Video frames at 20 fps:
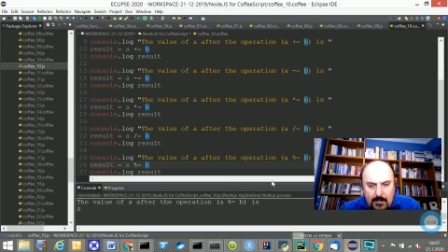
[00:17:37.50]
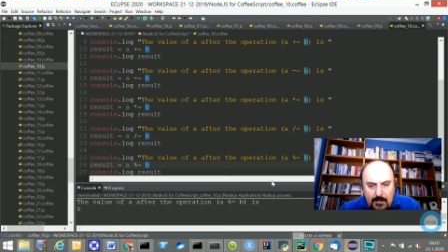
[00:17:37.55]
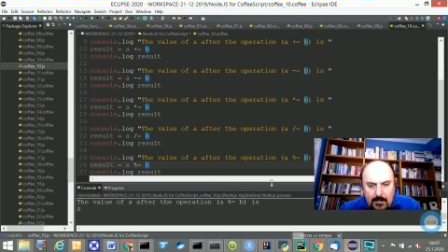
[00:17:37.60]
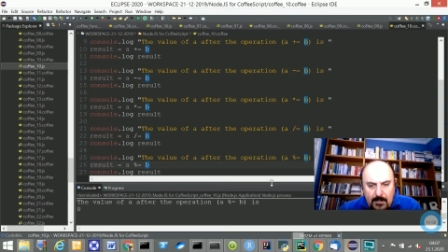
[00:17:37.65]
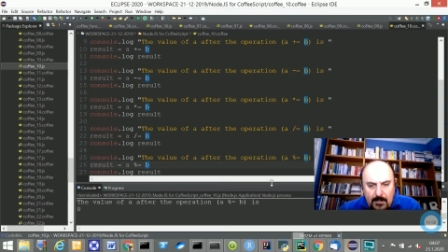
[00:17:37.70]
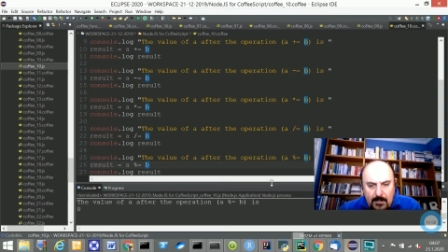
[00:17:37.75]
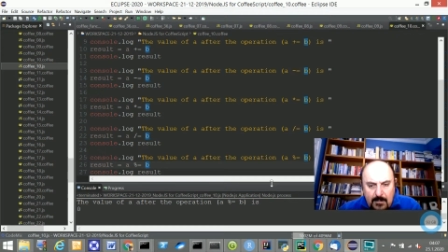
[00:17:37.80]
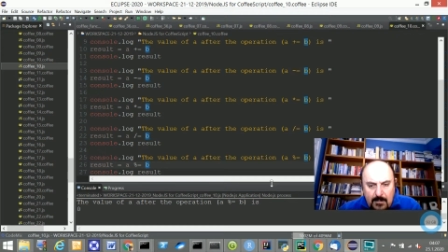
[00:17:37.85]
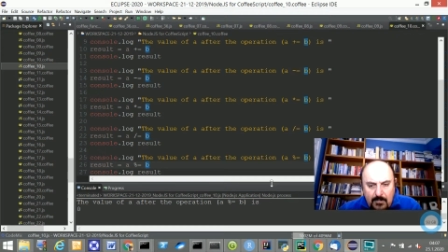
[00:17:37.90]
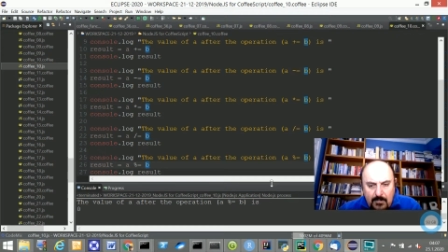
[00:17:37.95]

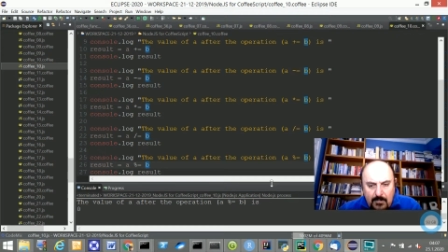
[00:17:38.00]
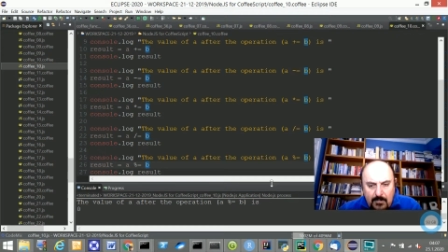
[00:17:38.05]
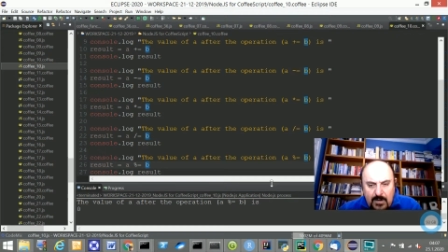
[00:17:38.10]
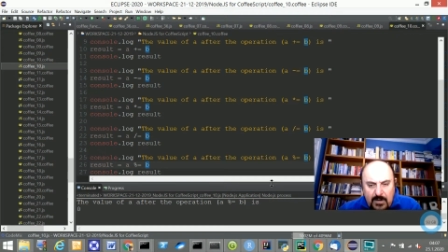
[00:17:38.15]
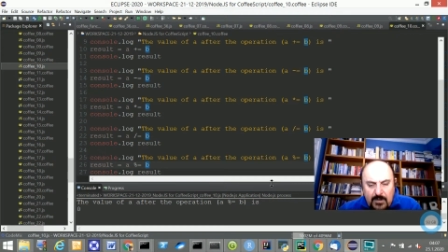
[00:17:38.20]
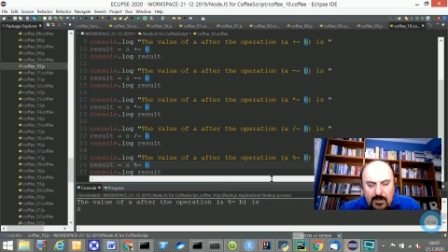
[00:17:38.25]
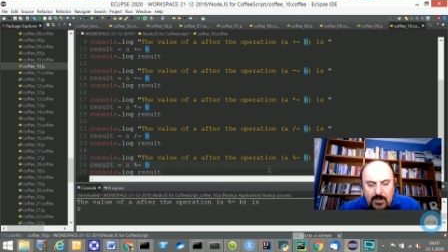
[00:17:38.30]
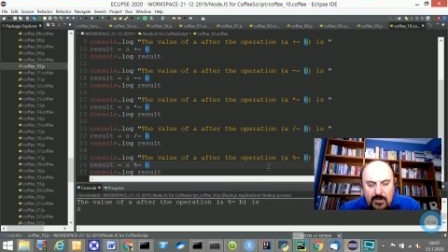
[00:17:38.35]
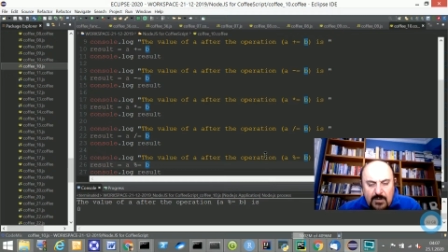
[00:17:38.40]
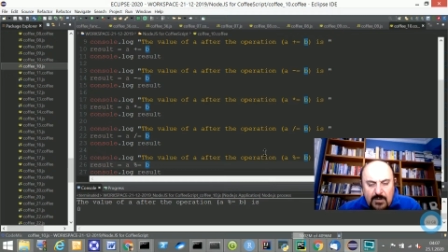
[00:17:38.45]
when I
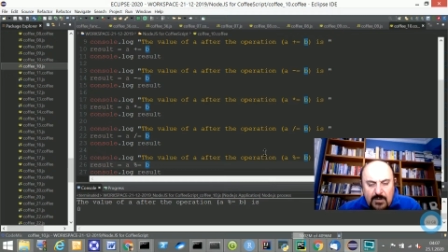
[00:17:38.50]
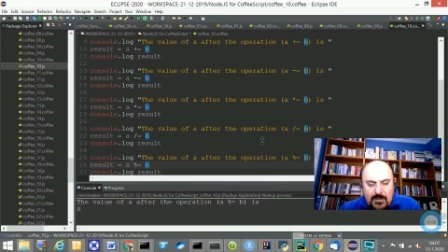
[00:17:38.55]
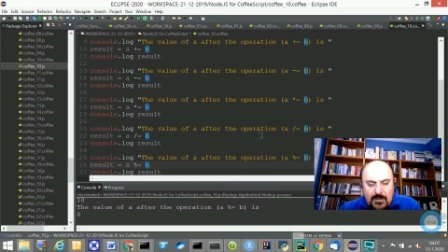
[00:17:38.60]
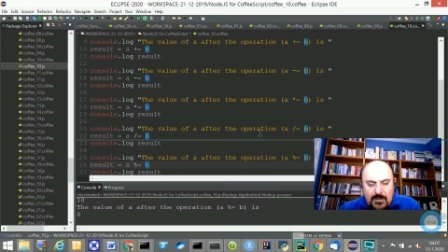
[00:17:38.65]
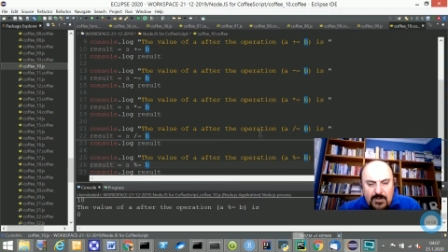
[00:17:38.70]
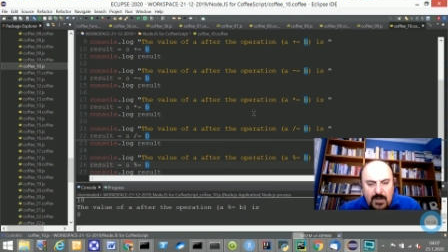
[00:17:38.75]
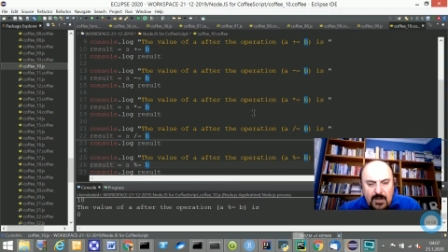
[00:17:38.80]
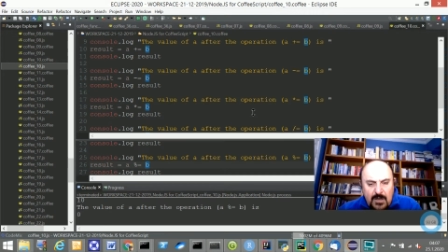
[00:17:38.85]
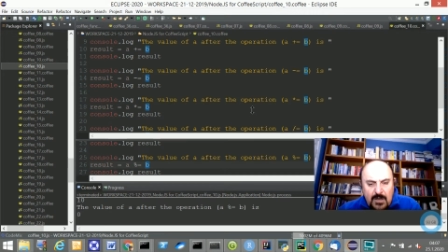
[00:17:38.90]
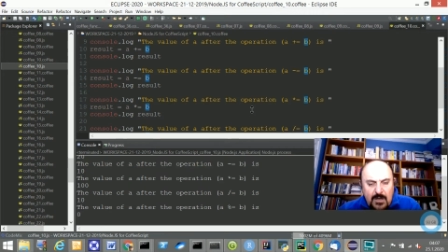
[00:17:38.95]
run this
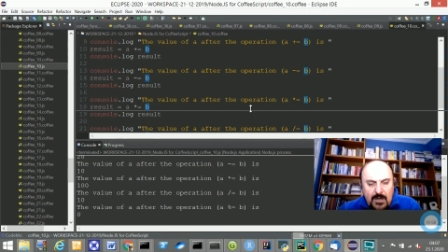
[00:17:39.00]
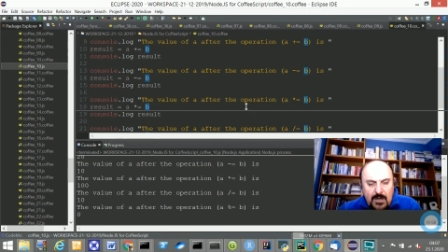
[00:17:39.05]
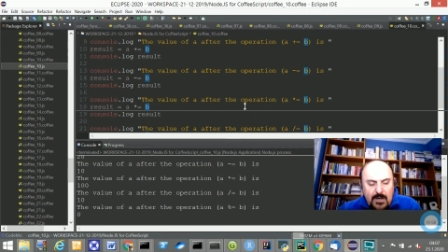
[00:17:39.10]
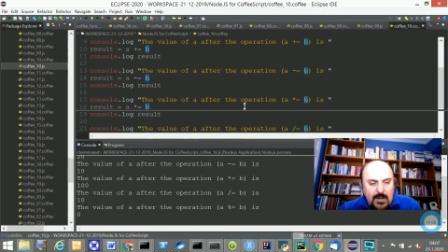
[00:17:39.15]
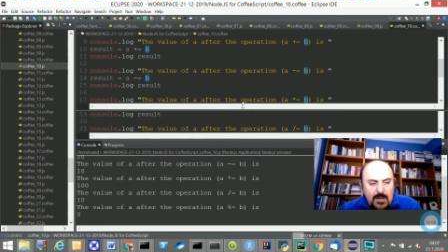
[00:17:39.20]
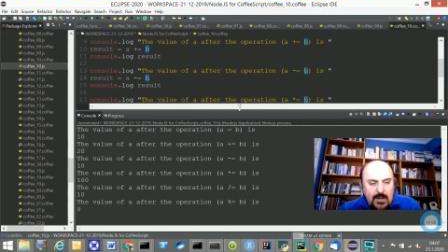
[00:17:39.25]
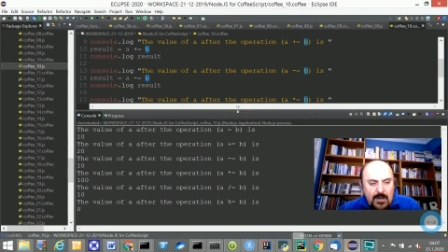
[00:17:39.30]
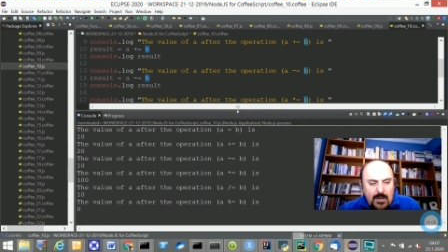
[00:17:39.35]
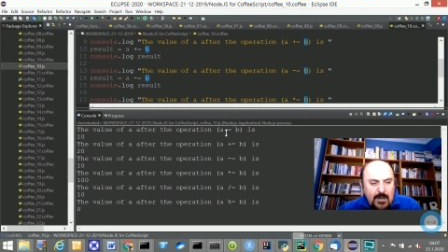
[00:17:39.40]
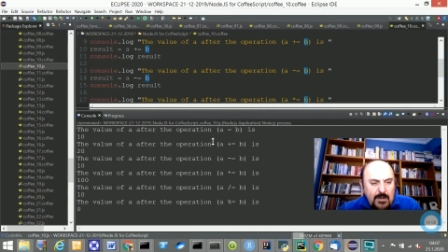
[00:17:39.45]

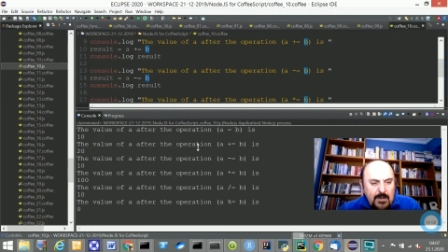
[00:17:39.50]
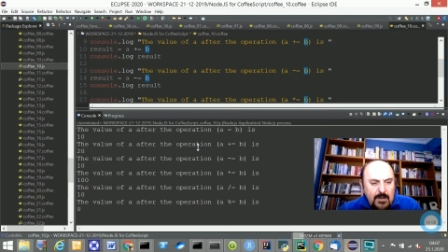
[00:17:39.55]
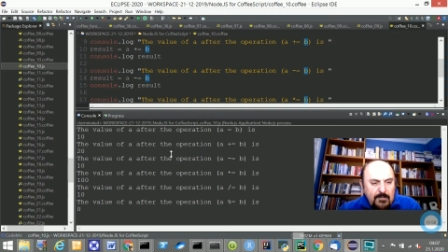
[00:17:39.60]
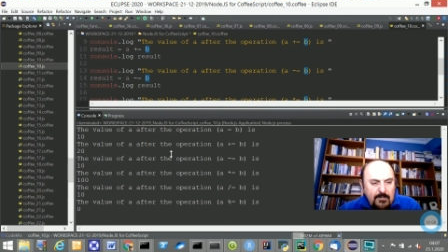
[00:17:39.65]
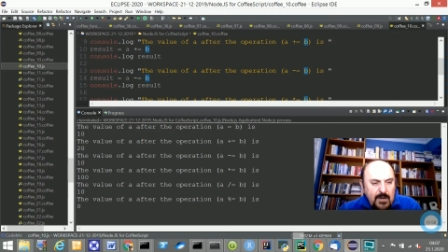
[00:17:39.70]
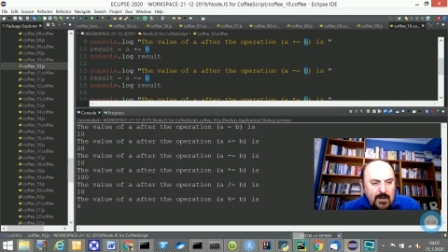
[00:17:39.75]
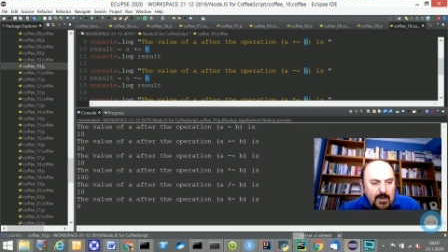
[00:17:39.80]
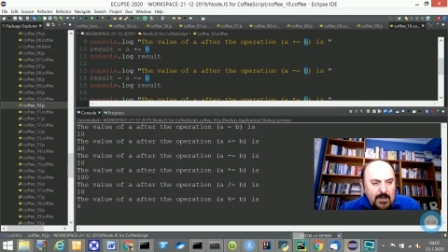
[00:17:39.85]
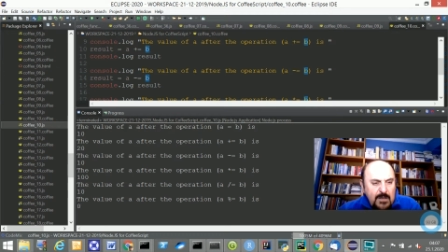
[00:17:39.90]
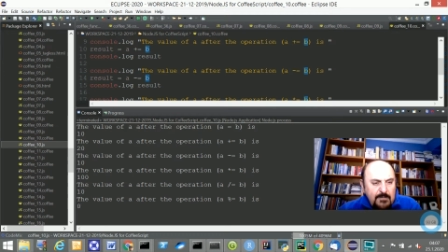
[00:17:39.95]

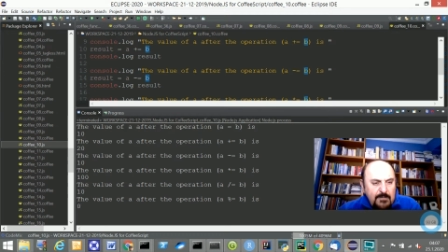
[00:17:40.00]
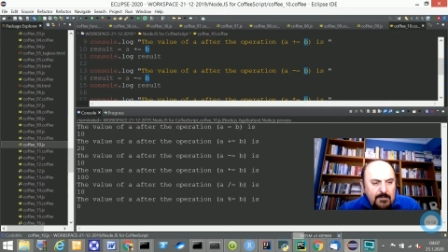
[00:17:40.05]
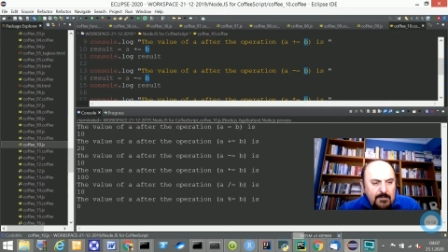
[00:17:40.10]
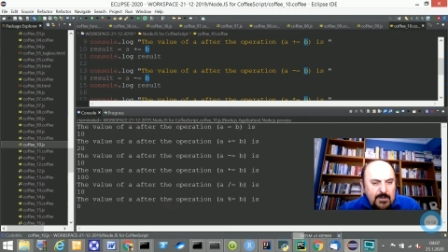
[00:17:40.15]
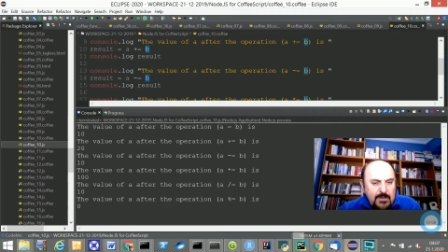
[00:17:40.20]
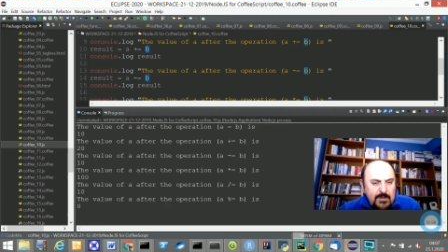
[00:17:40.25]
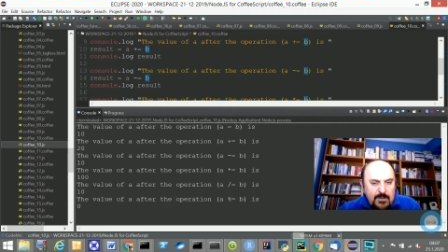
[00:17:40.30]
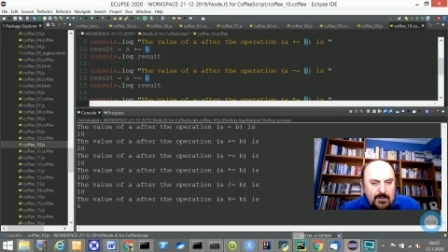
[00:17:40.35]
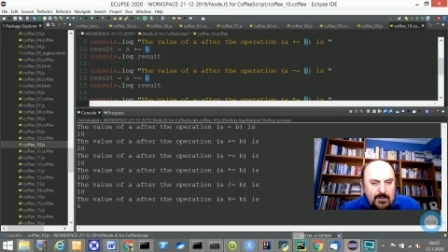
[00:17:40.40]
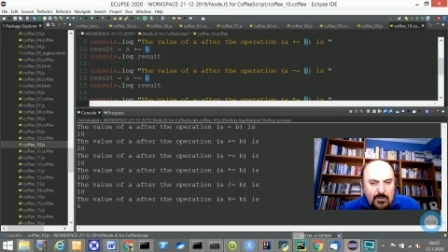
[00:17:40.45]
file with
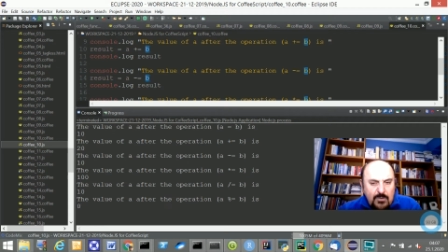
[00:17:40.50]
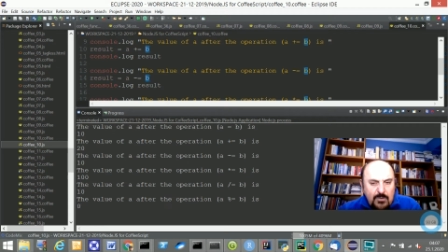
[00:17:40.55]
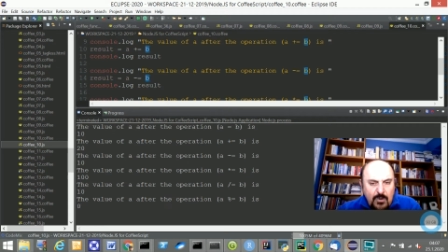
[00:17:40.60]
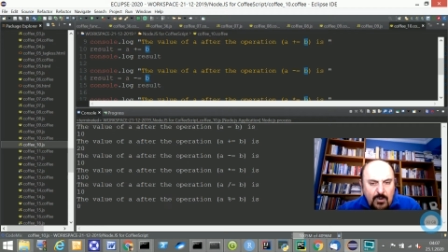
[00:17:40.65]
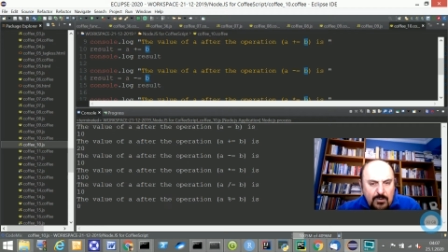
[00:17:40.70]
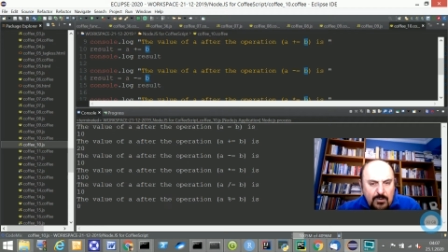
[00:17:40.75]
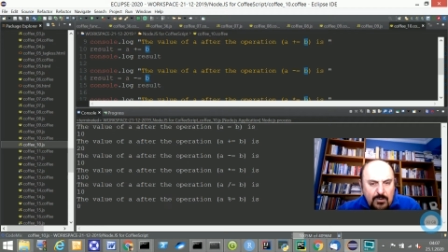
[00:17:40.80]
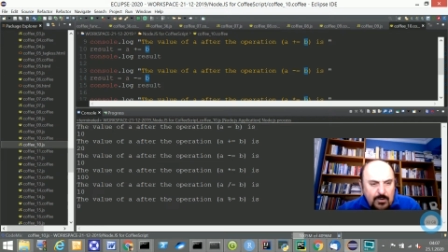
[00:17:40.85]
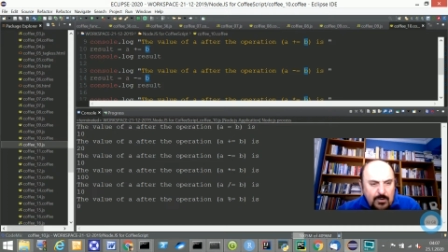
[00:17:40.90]
Node,